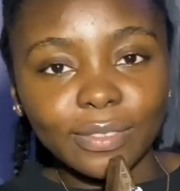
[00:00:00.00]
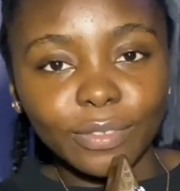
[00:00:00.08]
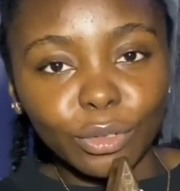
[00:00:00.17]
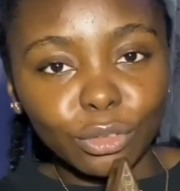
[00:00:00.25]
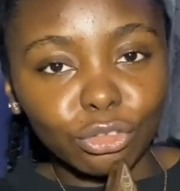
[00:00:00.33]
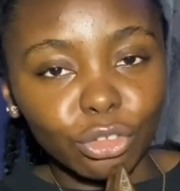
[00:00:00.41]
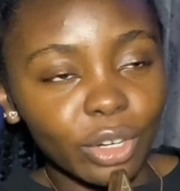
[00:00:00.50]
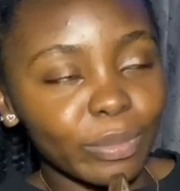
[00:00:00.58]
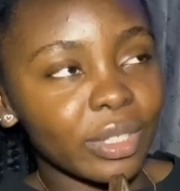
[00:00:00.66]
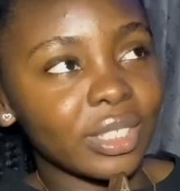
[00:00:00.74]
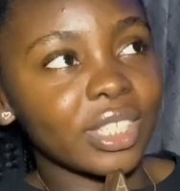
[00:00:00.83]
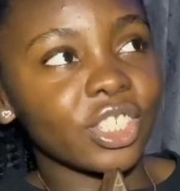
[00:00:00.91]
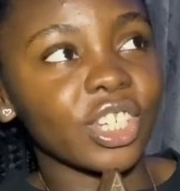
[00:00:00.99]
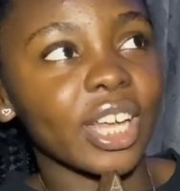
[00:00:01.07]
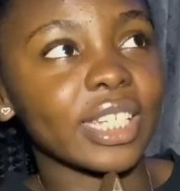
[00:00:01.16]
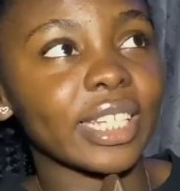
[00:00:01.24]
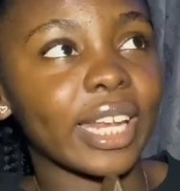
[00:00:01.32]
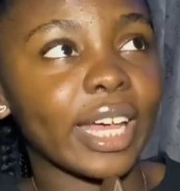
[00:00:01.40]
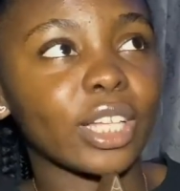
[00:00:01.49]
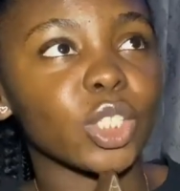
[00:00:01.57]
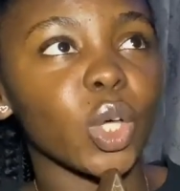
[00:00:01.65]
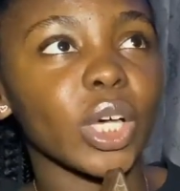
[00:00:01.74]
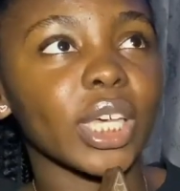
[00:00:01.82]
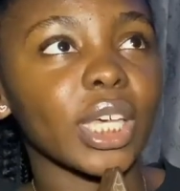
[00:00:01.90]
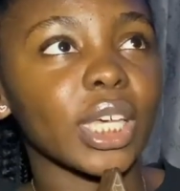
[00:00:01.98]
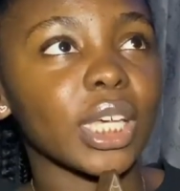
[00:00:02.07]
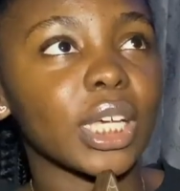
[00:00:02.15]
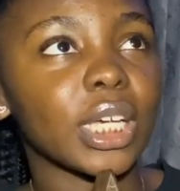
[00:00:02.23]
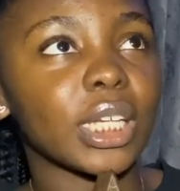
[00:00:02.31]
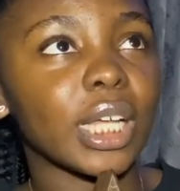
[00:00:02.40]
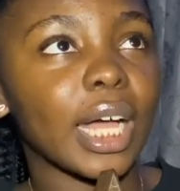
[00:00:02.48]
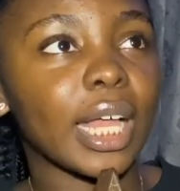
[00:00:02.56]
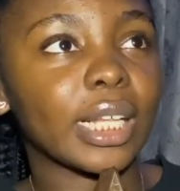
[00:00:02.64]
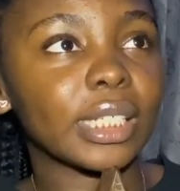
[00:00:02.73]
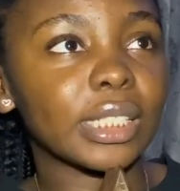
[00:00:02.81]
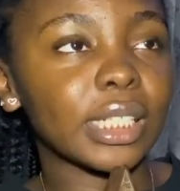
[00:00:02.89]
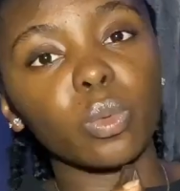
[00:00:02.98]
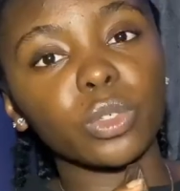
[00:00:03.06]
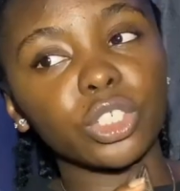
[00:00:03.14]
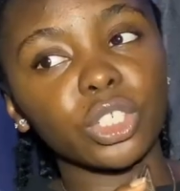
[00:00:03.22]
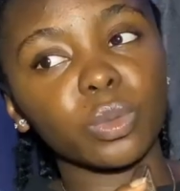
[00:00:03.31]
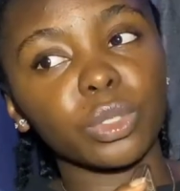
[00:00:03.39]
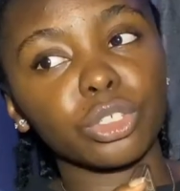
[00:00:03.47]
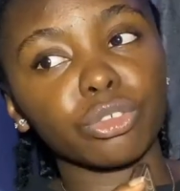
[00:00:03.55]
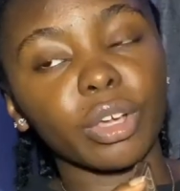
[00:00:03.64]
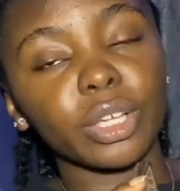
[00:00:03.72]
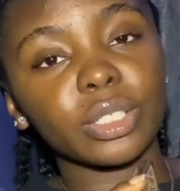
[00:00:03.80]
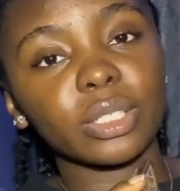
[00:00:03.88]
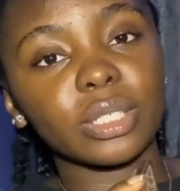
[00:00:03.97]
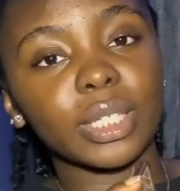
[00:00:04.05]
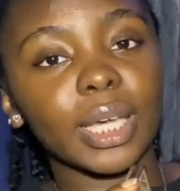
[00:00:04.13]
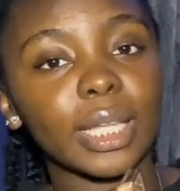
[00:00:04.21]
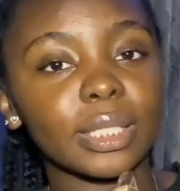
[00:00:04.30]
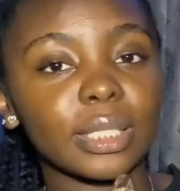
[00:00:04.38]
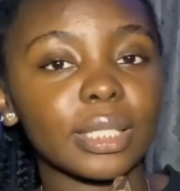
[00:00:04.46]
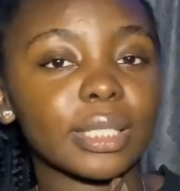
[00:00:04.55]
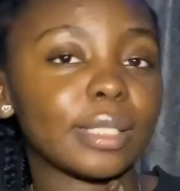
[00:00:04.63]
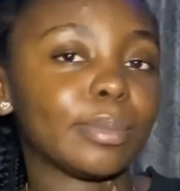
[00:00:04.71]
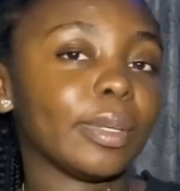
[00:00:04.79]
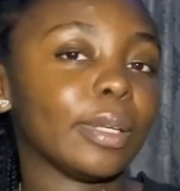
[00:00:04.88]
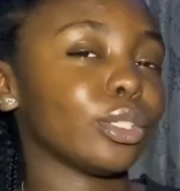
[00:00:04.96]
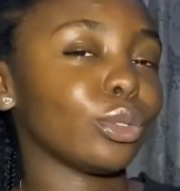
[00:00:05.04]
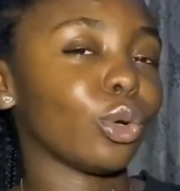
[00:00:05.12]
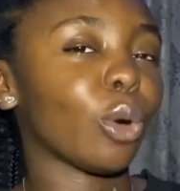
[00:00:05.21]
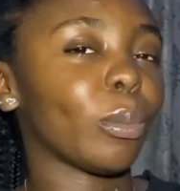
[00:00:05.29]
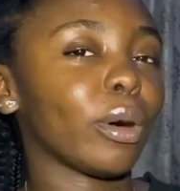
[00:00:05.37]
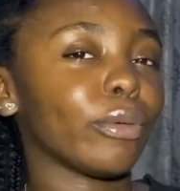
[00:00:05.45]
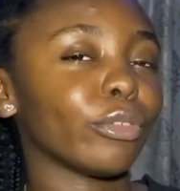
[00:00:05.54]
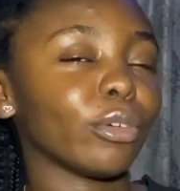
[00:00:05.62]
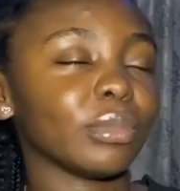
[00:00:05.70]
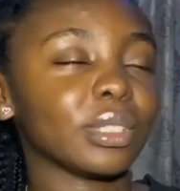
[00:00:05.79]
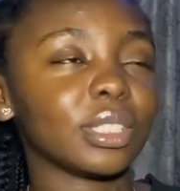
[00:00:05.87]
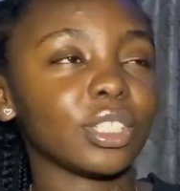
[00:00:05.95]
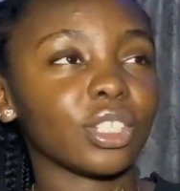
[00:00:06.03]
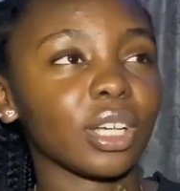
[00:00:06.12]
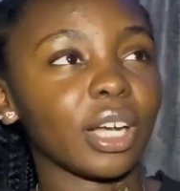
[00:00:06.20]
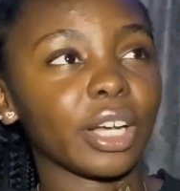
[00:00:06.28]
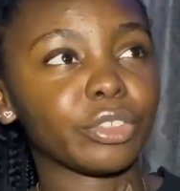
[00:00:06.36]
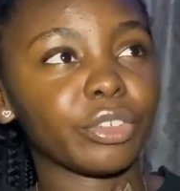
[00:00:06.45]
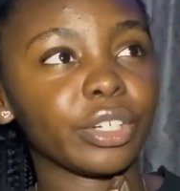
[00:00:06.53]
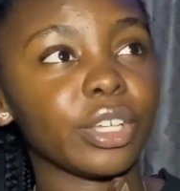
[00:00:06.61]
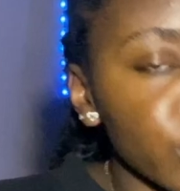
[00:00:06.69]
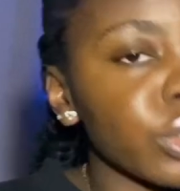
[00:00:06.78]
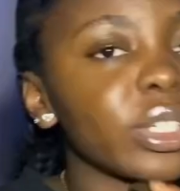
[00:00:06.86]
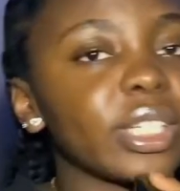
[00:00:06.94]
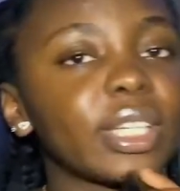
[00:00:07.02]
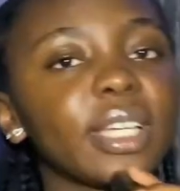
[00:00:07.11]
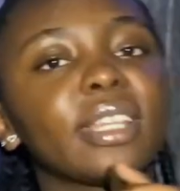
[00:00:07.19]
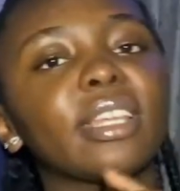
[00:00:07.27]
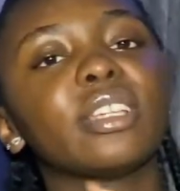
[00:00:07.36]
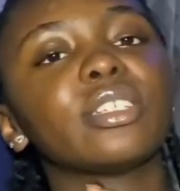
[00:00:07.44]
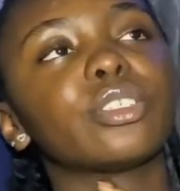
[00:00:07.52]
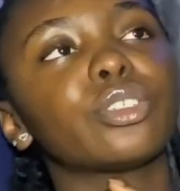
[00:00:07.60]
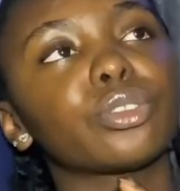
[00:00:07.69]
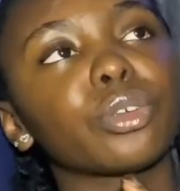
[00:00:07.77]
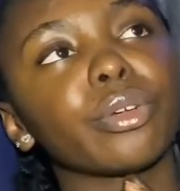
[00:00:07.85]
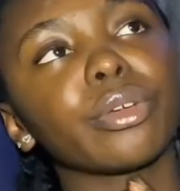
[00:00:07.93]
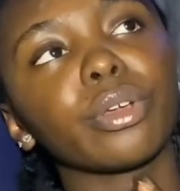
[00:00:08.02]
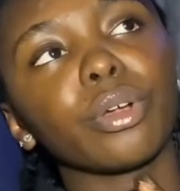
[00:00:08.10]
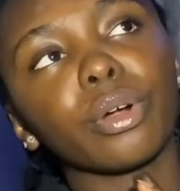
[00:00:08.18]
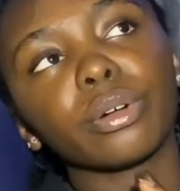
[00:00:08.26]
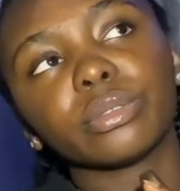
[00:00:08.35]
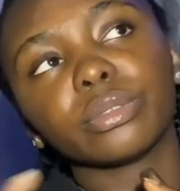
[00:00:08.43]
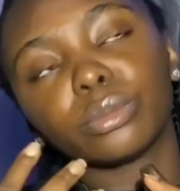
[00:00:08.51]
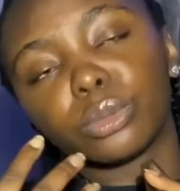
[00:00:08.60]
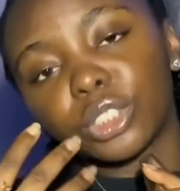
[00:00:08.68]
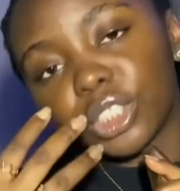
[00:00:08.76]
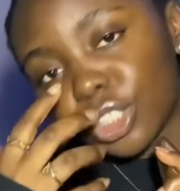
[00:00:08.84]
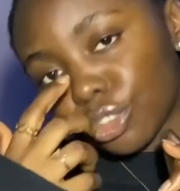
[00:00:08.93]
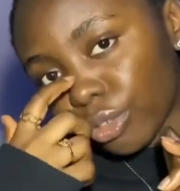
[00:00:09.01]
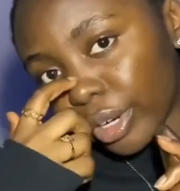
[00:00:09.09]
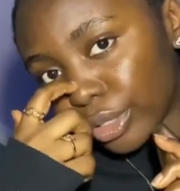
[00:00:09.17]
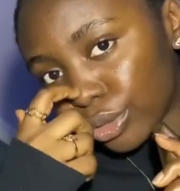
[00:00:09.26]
field trip. The teachers are like talking, and Wujin was trying to get his babe to come out from the teacher gathering. So, the key thing in this story of Wujin trying